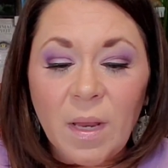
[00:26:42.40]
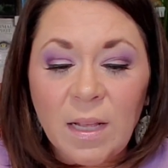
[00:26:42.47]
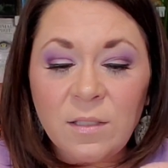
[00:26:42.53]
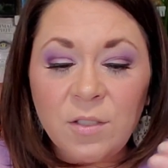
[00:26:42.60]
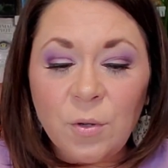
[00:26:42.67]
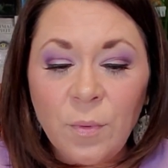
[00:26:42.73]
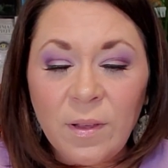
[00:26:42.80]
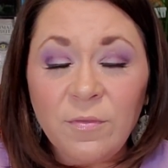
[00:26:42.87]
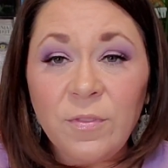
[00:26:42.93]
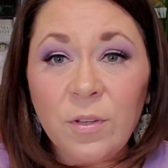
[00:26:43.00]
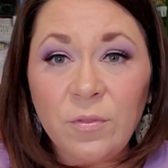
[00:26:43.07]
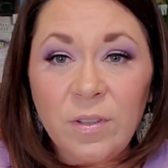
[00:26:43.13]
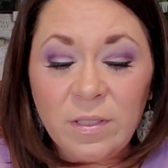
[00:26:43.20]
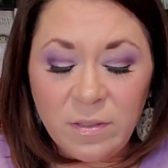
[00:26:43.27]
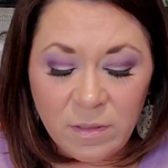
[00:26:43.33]
And so I
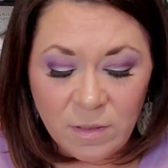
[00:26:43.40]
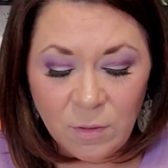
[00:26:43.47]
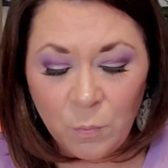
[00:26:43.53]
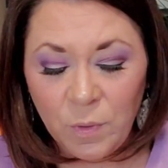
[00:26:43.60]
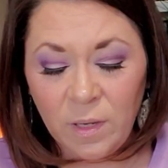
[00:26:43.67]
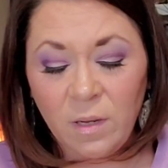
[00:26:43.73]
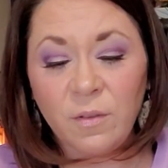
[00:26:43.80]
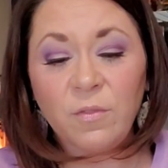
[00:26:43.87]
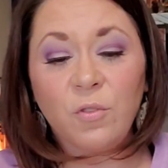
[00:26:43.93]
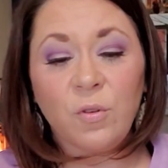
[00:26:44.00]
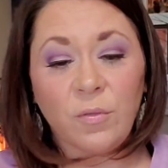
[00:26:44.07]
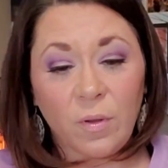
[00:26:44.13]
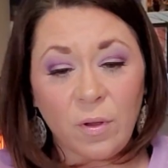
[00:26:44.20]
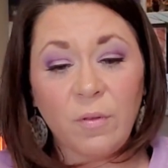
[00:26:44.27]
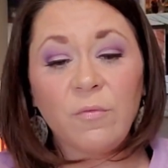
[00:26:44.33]
feel this is a week of
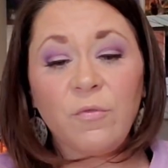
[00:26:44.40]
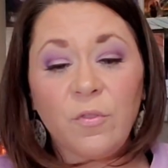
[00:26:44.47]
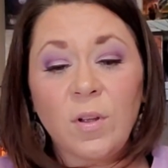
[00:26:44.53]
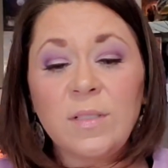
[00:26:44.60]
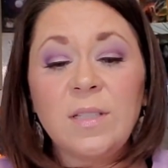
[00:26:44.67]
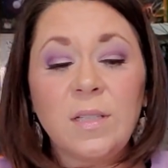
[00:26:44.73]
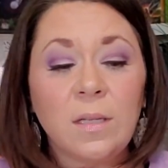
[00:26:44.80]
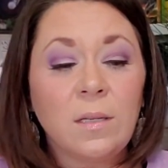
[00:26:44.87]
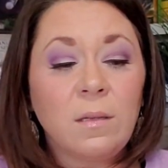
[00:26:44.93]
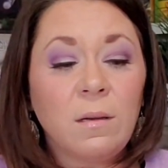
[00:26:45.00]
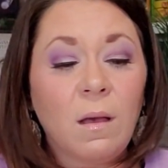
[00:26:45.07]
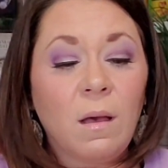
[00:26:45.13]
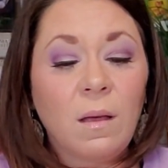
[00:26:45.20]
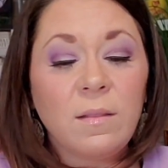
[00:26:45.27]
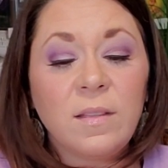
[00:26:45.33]
confronting
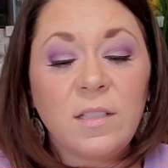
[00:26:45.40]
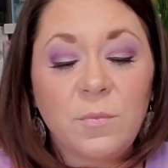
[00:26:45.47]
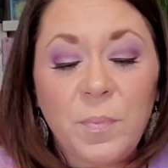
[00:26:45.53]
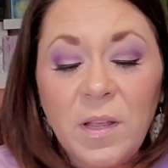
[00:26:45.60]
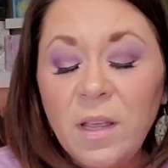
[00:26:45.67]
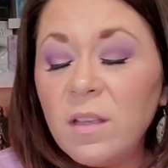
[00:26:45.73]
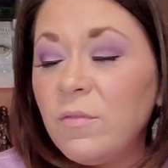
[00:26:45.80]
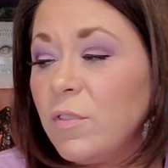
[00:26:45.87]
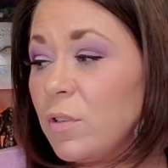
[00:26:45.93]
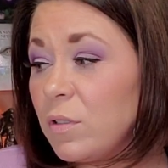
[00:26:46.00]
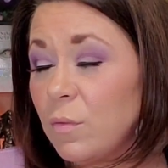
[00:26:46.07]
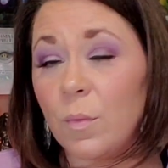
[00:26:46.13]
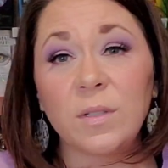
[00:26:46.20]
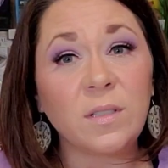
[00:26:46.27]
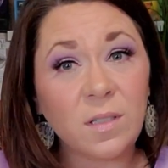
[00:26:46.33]
these
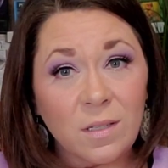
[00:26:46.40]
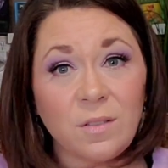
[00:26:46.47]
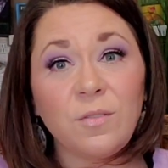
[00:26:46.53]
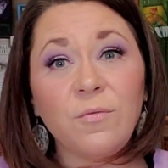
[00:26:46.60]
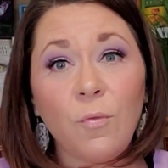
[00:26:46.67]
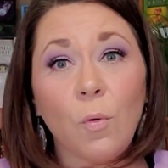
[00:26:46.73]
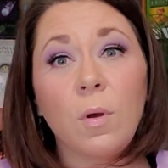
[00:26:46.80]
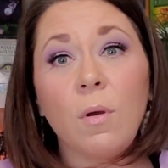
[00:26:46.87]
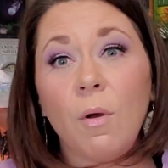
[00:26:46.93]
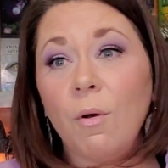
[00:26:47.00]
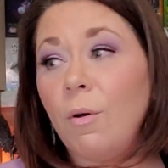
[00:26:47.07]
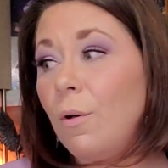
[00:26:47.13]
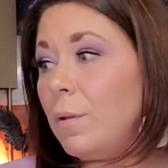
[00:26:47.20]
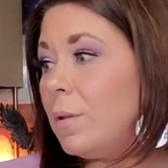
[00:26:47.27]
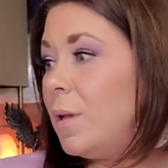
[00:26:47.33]
behaviors once and for
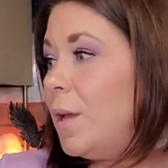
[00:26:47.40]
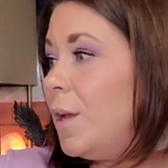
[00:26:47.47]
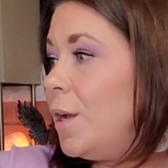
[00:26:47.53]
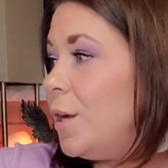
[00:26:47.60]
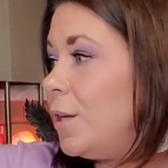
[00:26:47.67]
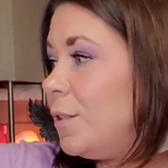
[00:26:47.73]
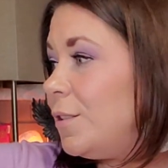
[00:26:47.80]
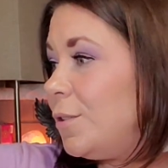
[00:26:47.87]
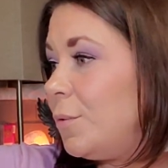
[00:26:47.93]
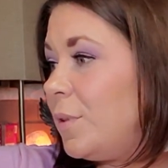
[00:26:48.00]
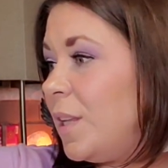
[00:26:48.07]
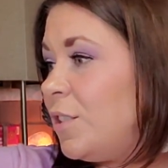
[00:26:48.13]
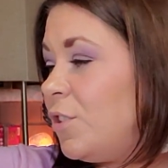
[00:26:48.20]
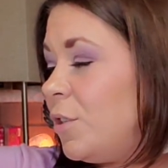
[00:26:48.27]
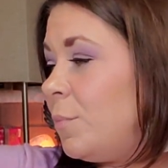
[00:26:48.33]
all. So
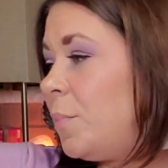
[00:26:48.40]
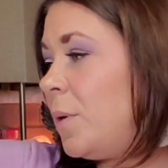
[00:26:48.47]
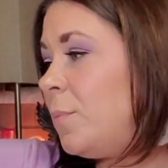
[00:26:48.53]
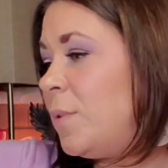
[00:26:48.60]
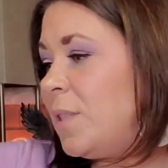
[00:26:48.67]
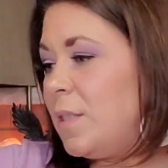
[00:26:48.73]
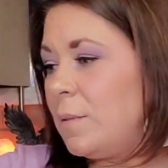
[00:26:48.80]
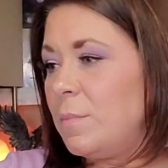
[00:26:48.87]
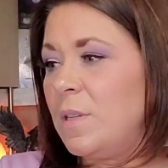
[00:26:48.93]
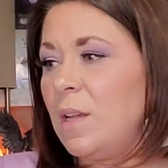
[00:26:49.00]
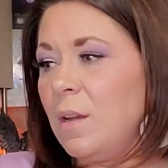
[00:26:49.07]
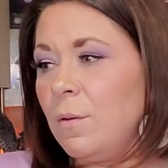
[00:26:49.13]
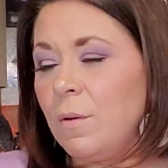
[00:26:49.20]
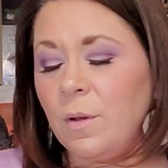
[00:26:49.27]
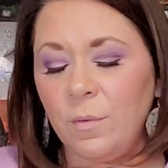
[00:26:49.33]
let's jump in with some
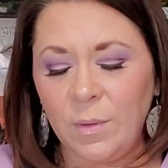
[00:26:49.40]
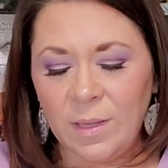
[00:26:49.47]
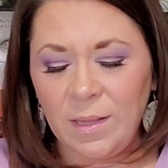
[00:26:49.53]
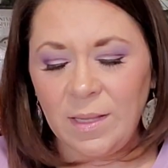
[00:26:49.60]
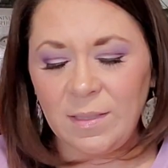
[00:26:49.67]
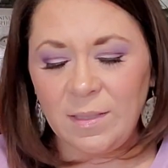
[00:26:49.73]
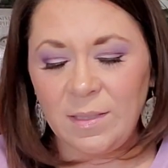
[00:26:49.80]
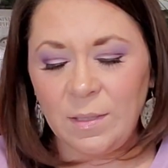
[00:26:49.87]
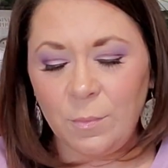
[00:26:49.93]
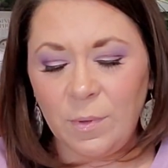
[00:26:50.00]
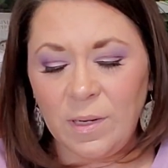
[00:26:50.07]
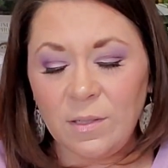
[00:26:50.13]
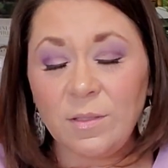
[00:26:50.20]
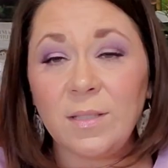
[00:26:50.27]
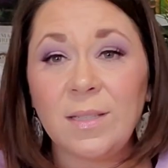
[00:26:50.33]
tarot and let's see
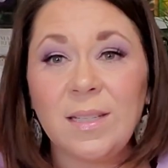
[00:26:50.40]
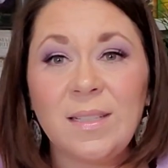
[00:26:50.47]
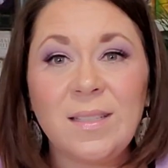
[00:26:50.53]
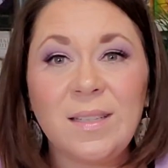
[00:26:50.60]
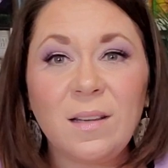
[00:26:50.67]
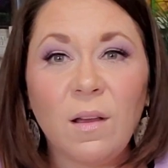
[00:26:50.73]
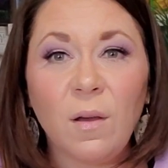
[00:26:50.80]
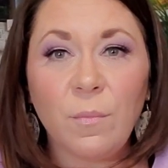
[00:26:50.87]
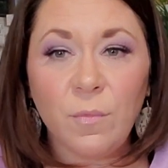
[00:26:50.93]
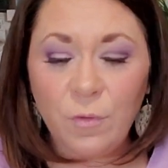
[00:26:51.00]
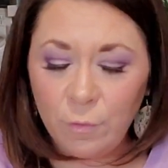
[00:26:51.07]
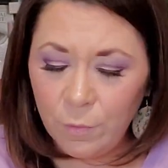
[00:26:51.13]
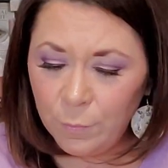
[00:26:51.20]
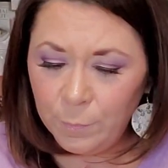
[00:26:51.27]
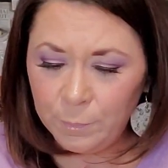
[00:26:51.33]
what else needs to come
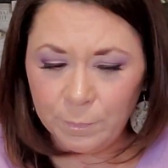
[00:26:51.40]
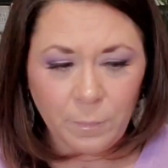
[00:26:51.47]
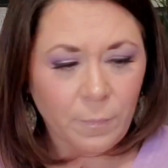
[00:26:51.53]
through.